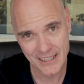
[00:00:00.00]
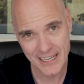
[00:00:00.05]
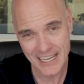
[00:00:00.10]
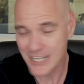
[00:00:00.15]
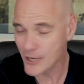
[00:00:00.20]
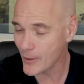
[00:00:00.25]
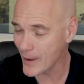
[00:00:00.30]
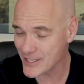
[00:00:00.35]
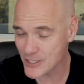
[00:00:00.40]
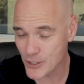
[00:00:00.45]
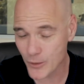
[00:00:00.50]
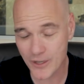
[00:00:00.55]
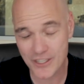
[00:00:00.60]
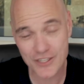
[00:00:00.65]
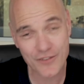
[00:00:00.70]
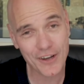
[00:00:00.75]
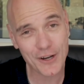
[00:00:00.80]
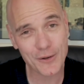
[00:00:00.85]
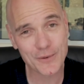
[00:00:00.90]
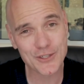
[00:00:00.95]
Now, as always,
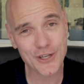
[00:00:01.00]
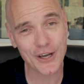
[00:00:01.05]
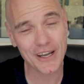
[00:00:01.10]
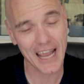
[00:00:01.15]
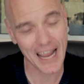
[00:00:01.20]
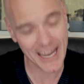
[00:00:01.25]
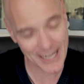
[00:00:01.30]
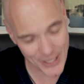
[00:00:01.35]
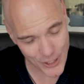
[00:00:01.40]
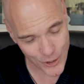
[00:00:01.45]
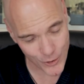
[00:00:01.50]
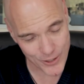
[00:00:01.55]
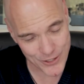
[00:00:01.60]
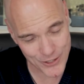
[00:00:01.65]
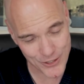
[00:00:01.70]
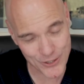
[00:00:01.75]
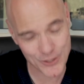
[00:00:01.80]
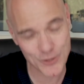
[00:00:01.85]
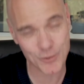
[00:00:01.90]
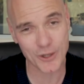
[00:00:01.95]
if anyone's got any
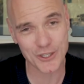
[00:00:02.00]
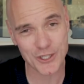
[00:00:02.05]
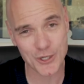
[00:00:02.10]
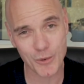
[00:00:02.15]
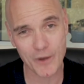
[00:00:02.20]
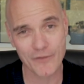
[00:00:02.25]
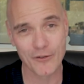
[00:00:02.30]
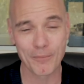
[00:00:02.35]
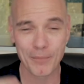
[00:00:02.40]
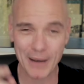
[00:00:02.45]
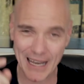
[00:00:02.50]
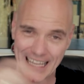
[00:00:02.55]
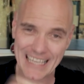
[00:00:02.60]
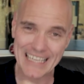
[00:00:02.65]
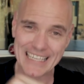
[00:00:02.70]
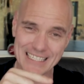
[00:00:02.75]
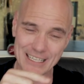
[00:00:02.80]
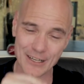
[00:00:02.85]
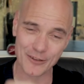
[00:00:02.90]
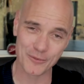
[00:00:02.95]
questions whatsoever,
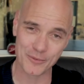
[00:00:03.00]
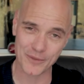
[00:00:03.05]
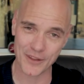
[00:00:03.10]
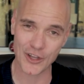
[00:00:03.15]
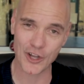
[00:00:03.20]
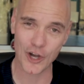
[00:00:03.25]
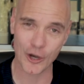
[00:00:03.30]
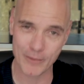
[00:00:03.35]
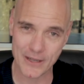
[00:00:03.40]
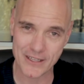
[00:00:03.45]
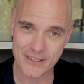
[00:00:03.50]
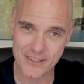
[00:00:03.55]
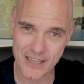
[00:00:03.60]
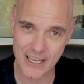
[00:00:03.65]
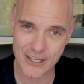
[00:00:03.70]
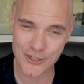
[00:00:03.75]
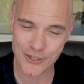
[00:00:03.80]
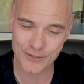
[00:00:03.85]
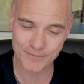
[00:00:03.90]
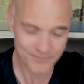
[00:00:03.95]
please leave in the comments
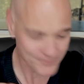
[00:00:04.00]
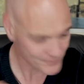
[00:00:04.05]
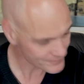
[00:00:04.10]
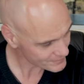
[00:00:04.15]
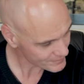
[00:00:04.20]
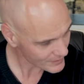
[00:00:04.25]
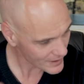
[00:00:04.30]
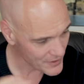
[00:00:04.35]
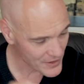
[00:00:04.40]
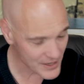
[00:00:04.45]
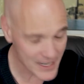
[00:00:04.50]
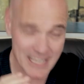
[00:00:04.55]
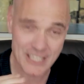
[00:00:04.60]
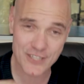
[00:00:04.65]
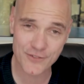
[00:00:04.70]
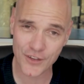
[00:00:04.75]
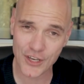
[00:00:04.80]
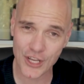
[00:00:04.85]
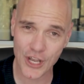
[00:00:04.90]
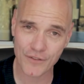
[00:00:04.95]
section. The next
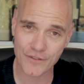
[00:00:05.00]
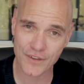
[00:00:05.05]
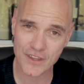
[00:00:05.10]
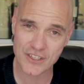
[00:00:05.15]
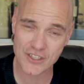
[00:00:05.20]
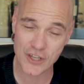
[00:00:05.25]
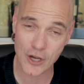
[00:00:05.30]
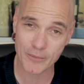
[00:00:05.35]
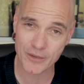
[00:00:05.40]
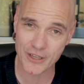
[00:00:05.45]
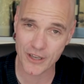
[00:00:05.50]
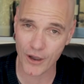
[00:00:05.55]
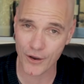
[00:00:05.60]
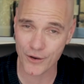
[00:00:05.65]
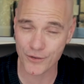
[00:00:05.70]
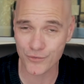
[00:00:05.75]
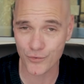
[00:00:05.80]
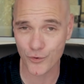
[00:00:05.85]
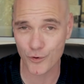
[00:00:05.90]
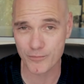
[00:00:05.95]
video for this, I'll be
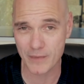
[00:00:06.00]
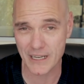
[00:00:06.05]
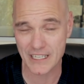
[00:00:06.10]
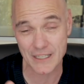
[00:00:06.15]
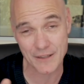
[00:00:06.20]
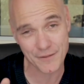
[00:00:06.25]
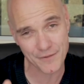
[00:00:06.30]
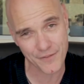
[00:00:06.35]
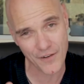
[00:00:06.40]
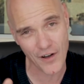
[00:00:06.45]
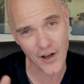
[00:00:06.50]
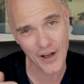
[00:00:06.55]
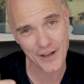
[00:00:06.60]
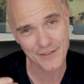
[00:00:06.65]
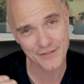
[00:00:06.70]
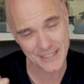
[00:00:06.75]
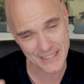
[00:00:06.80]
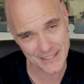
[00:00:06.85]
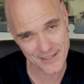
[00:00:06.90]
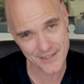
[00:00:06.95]
going through meeting
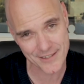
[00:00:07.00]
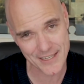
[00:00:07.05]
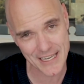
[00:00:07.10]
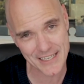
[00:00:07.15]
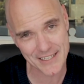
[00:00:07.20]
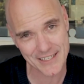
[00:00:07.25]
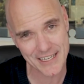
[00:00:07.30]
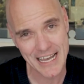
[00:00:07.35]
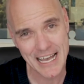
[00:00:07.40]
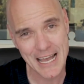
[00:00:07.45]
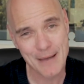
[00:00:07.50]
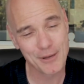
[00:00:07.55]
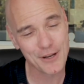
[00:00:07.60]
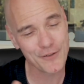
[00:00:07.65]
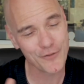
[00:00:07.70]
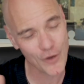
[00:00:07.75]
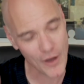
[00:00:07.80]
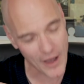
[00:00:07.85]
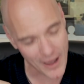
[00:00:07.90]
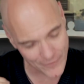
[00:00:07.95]
5 and 6. But
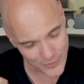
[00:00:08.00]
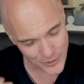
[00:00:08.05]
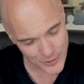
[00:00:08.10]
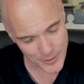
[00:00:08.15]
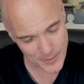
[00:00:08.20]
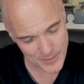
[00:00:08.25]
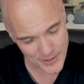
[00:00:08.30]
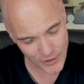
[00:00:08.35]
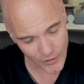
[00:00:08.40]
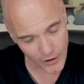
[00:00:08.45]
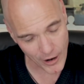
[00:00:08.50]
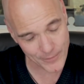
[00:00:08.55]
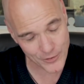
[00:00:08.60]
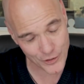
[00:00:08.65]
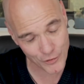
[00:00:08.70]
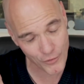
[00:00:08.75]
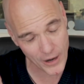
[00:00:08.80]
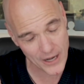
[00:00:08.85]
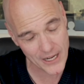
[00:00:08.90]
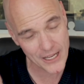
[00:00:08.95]
if you haven't subscribed
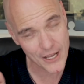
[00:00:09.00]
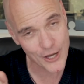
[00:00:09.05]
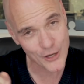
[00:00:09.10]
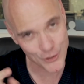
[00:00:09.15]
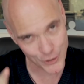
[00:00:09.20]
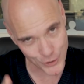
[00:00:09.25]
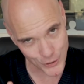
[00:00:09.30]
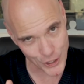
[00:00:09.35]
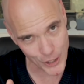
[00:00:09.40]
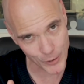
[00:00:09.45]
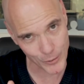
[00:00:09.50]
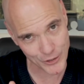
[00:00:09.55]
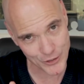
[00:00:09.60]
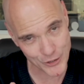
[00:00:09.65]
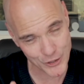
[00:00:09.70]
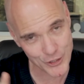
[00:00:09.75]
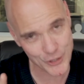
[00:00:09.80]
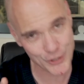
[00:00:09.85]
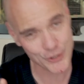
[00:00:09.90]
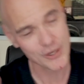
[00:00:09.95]
already, you know what
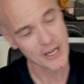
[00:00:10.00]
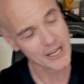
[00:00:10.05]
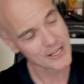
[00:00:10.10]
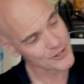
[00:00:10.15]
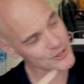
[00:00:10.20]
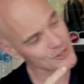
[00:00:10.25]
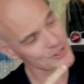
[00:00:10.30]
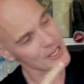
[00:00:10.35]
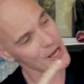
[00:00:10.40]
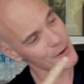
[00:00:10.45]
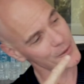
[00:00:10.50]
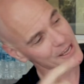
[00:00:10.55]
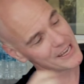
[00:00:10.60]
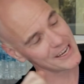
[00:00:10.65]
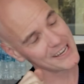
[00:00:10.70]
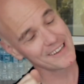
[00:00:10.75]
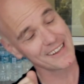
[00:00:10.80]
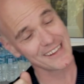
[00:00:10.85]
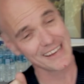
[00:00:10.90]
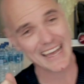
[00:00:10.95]
to do. Just go
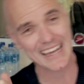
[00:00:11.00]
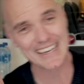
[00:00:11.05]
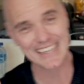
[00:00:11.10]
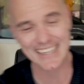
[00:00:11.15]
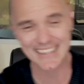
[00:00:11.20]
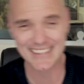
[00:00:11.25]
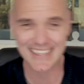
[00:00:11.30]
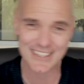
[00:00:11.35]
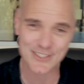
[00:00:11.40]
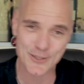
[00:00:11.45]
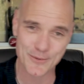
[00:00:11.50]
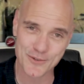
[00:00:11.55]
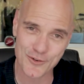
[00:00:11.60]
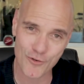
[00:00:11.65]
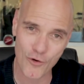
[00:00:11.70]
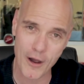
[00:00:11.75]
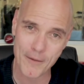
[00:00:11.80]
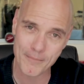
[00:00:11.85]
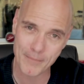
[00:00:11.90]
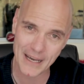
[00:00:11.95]
ahead and hit that
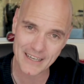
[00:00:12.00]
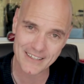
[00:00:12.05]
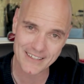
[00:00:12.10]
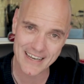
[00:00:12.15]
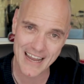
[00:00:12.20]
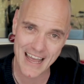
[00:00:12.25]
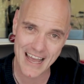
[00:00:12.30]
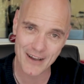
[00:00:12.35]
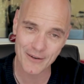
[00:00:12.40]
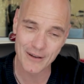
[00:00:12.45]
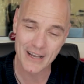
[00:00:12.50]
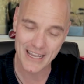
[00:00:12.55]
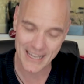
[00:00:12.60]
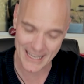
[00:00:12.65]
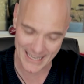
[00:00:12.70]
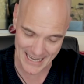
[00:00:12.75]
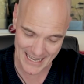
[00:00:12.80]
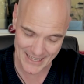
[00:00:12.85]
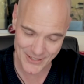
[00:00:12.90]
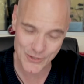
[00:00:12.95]
subscribe button now.
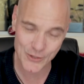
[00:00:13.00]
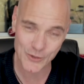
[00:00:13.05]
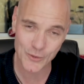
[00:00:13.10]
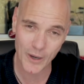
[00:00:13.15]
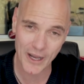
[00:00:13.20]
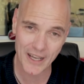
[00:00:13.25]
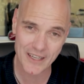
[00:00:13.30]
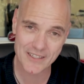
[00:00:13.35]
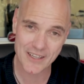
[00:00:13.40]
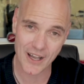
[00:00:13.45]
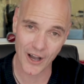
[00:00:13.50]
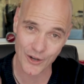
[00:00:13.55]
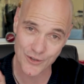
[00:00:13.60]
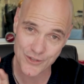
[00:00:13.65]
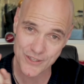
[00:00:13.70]
And as always, I'll